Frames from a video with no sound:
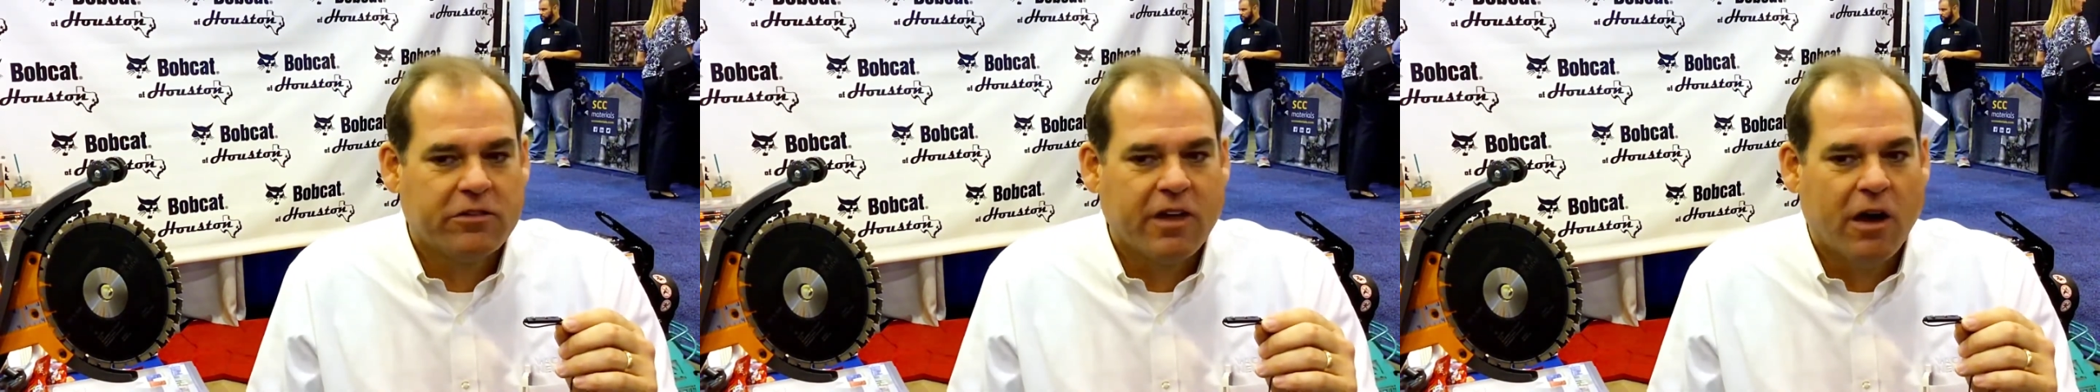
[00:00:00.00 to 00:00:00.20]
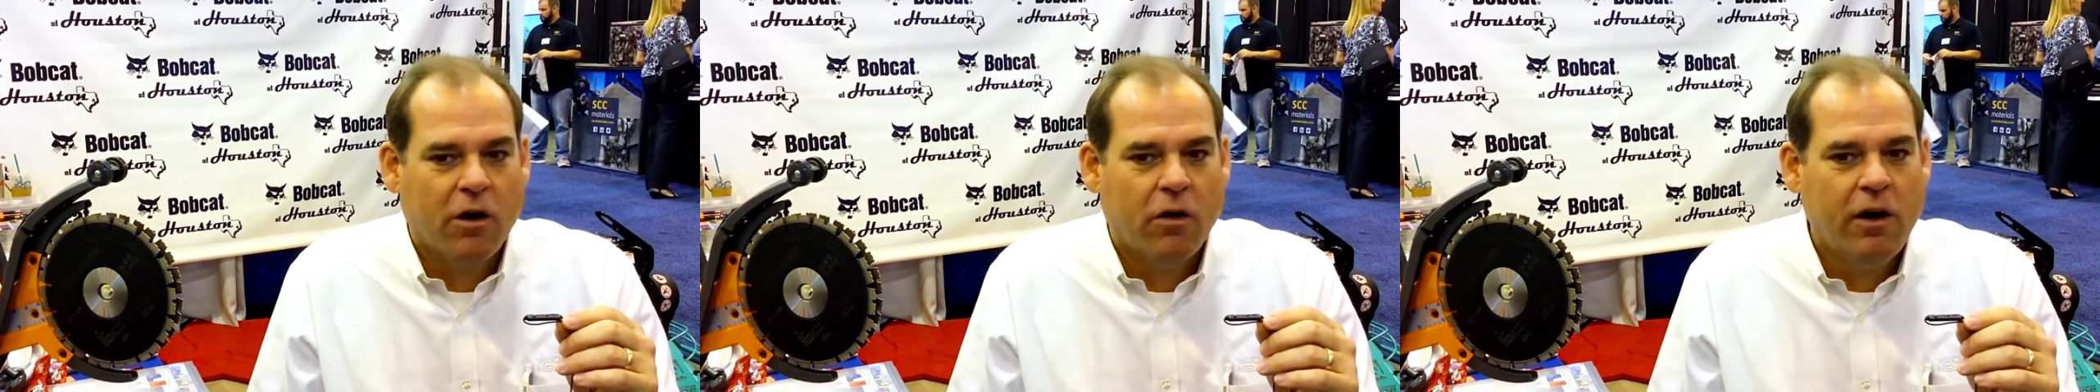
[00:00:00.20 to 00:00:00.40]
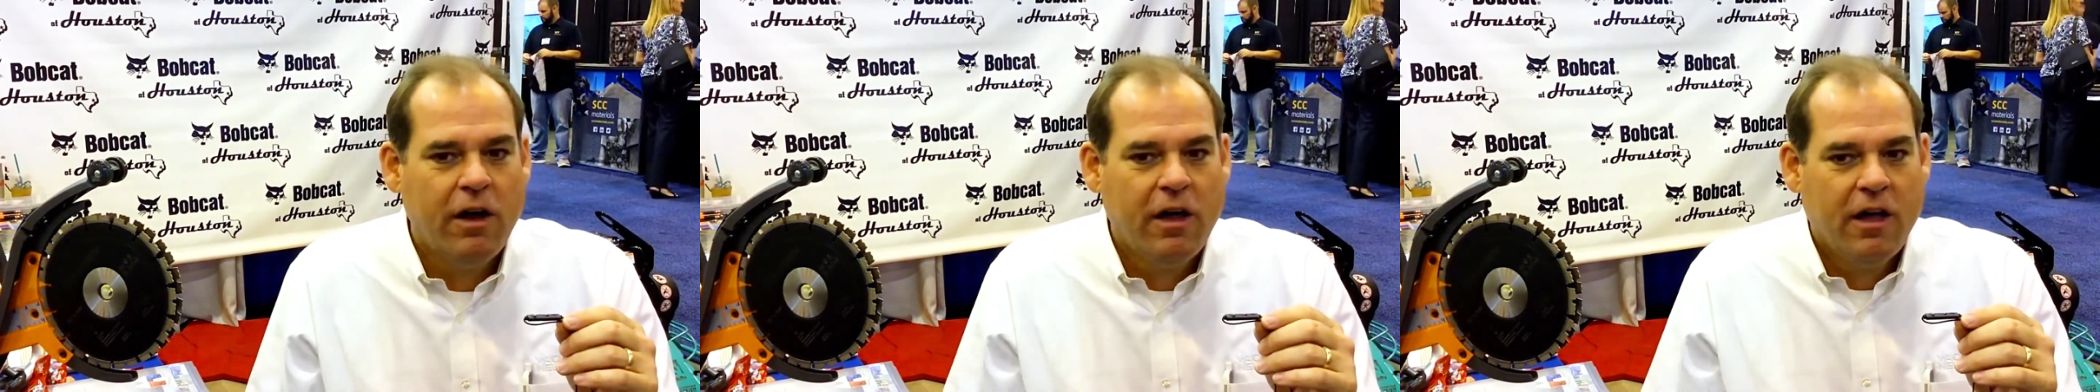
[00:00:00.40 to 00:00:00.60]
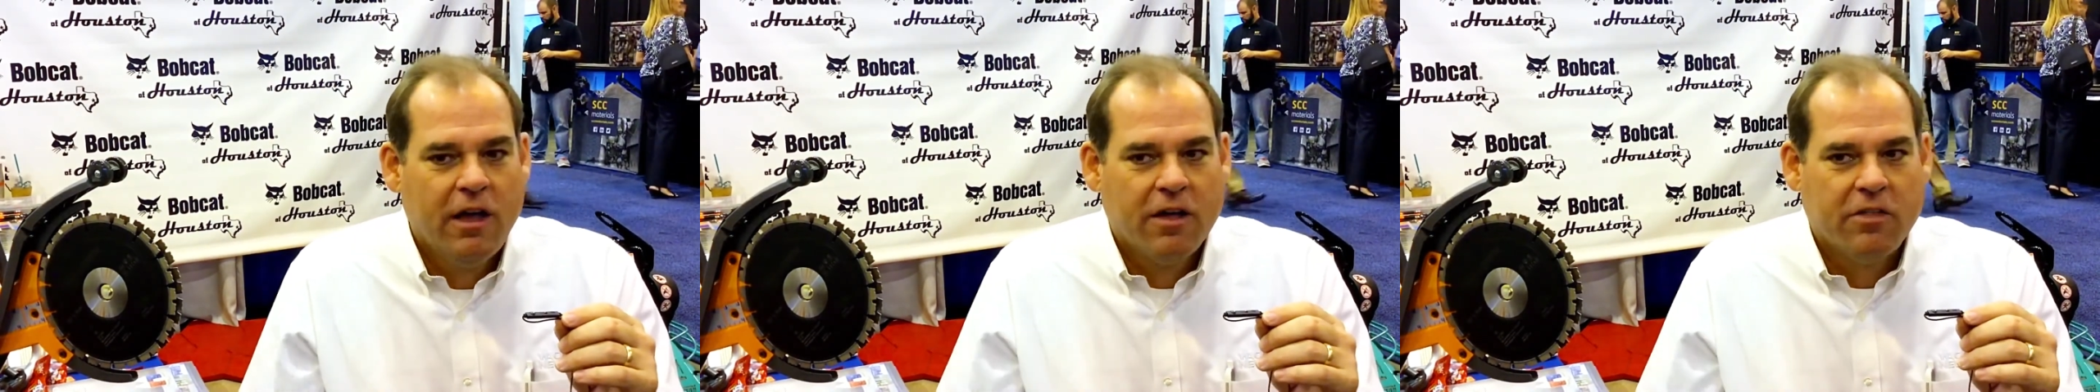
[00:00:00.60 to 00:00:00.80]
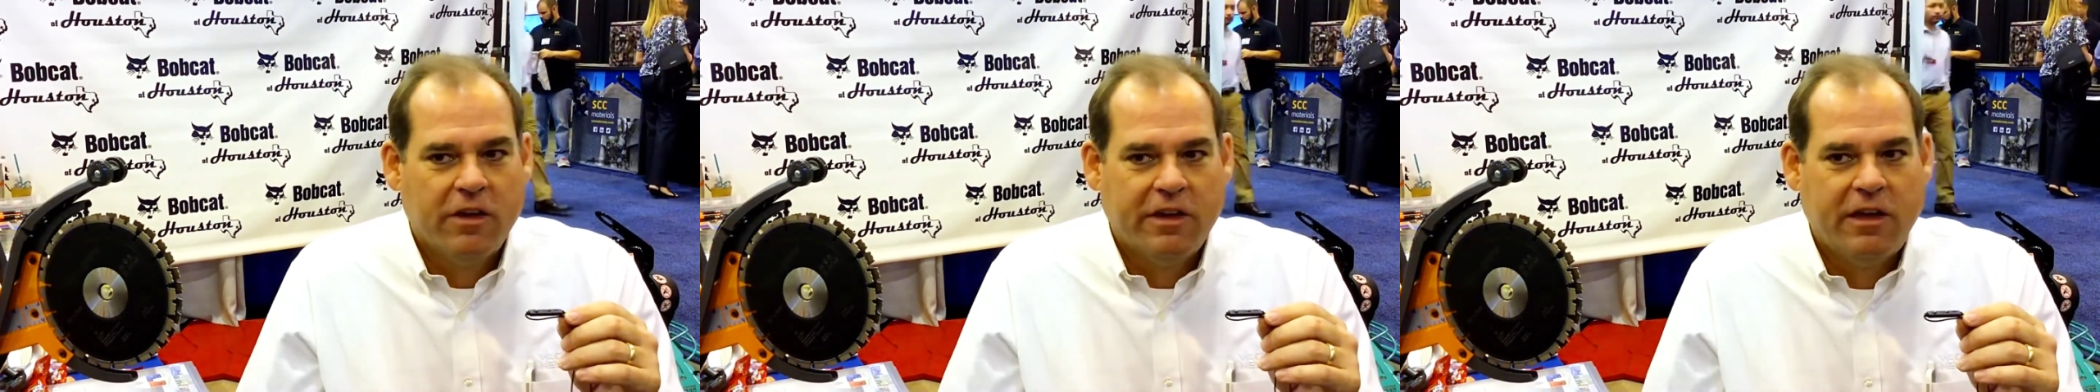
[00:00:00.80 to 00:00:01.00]
So
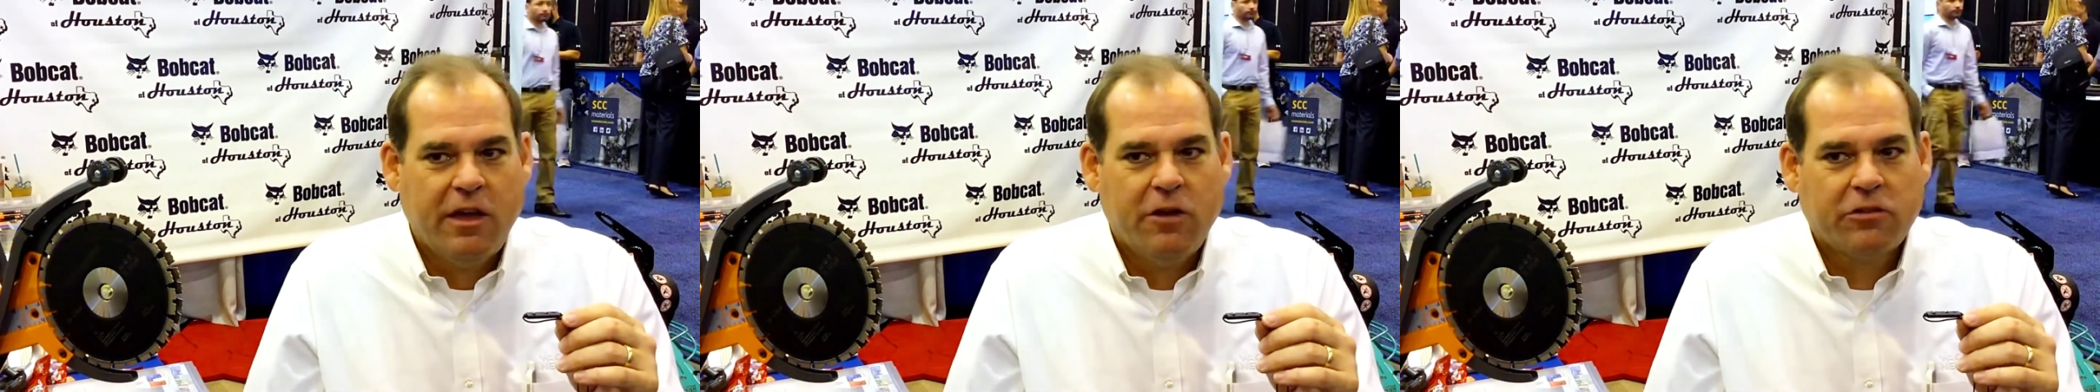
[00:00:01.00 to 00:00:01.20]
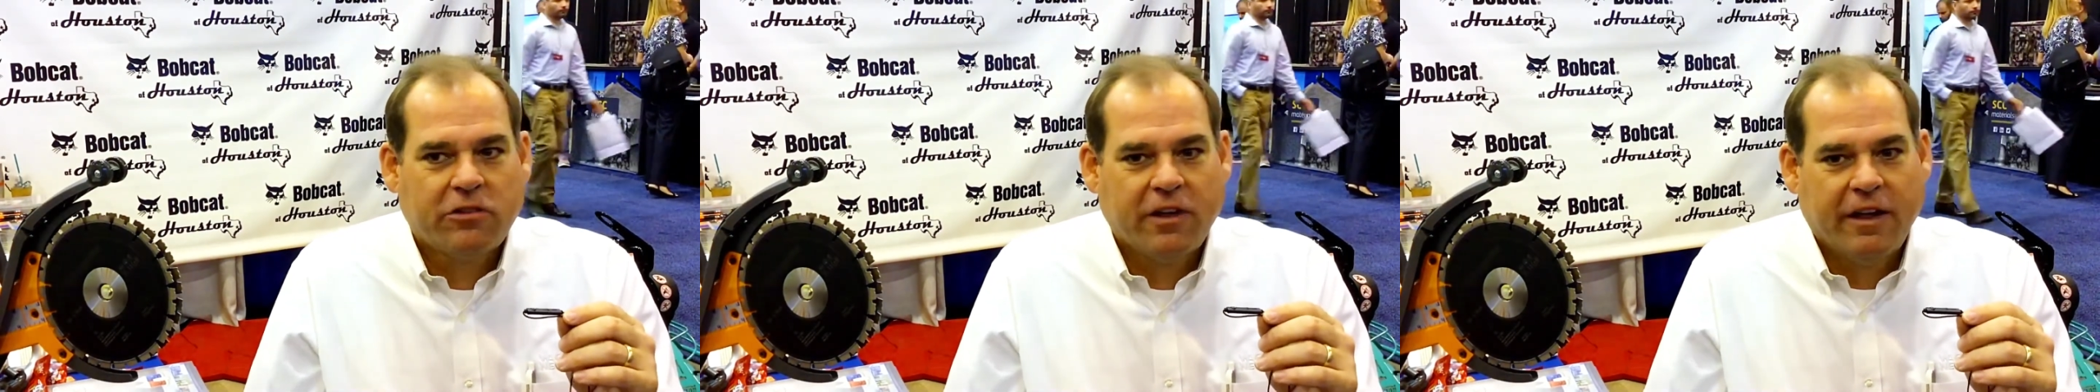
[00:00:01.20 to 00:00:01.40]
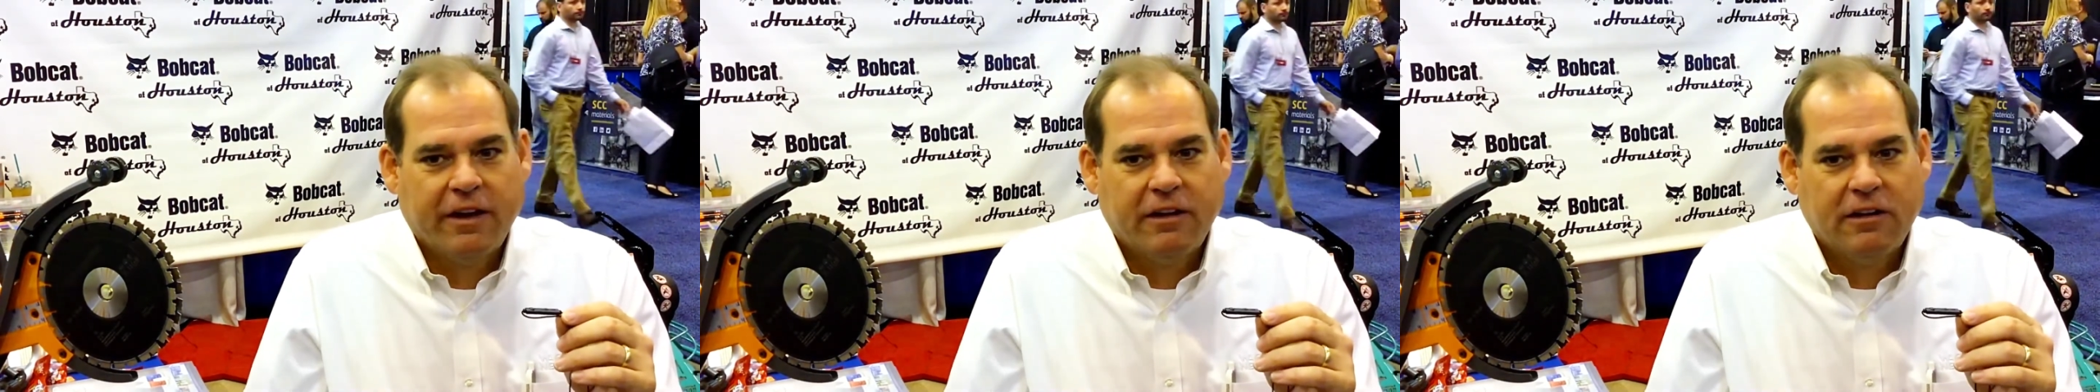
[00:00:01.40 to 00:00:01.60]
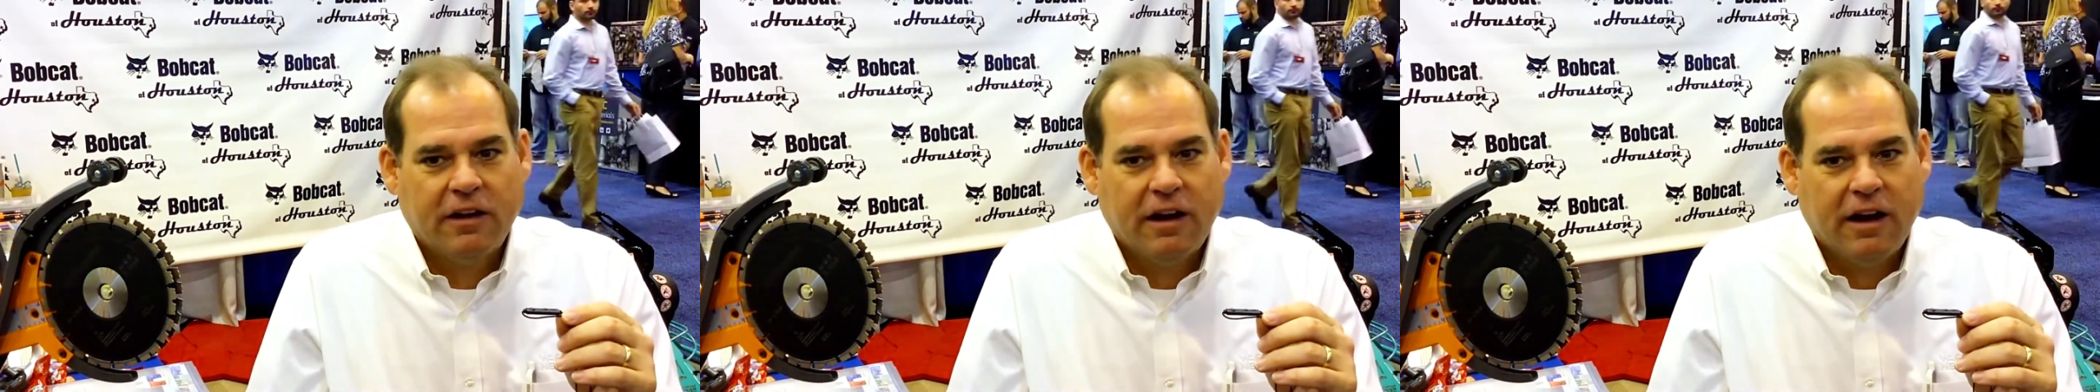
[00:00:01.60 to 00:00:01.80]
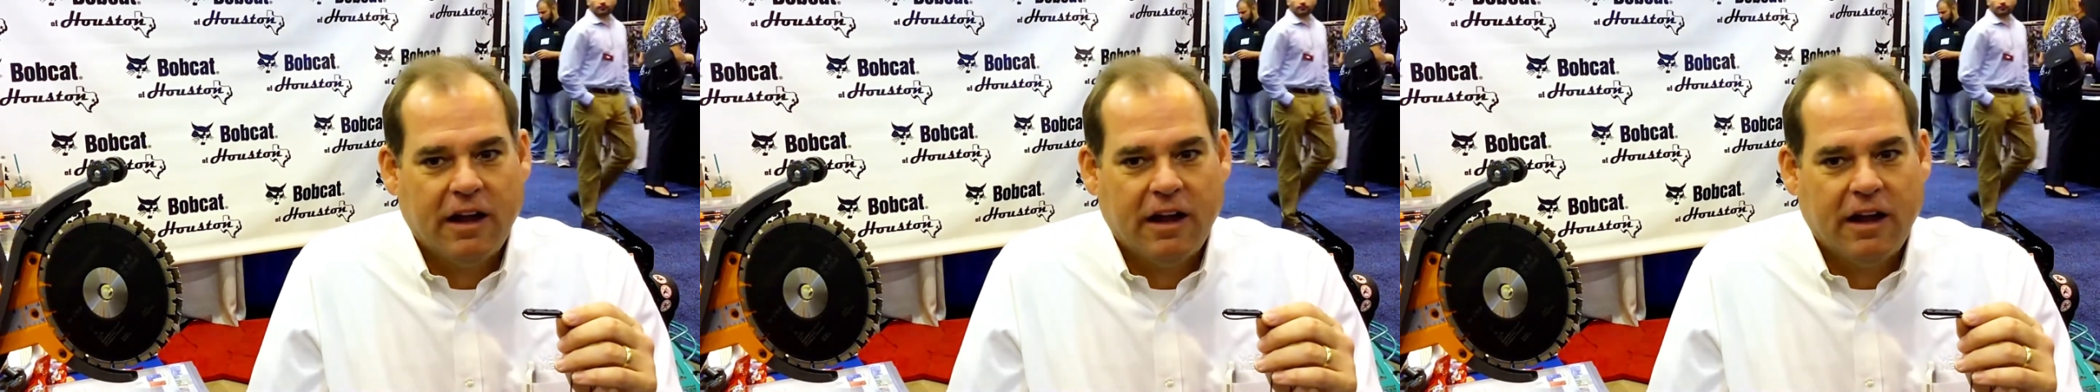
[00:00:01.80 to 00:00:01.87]
the Houston